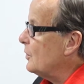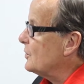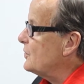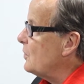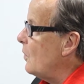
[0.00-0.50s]

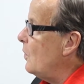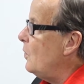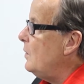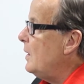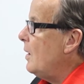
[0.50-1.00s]
There's
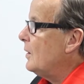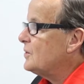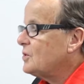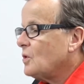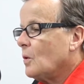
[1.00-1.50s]
so
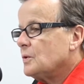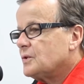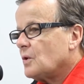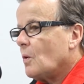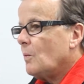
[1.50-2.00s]

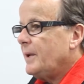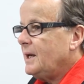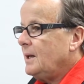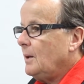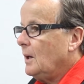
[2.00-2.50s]

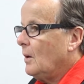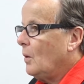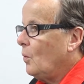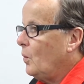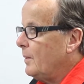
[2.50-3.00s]
many
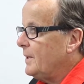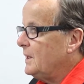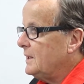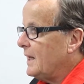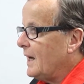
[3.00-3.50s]

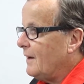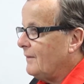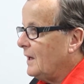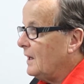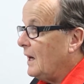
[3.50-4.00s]
women that
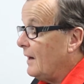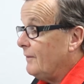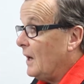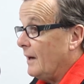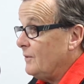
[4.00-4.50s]

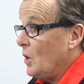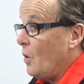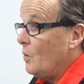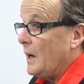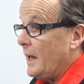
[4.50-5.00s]
I've
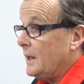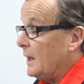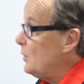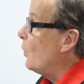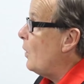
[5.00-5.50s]
known
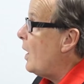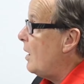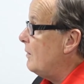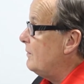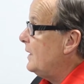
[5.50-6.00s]
and know
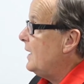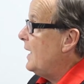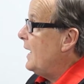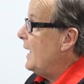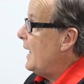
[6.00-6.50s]
of,
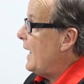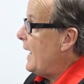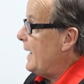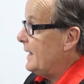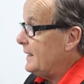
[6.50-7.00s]

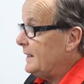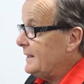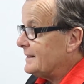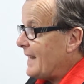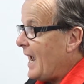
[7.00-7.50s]
and
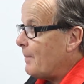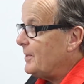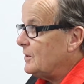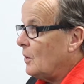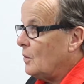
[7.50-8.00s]
that's
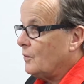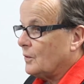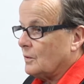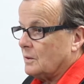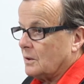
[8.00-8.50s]
happened
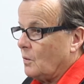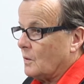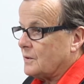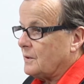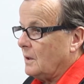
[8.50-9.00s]
over the
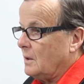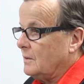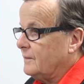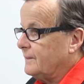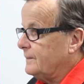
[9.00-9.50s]
course
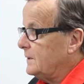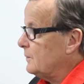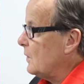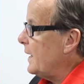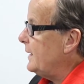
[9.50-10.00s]
of
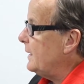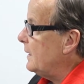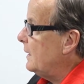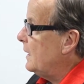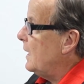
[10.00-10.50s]
riding.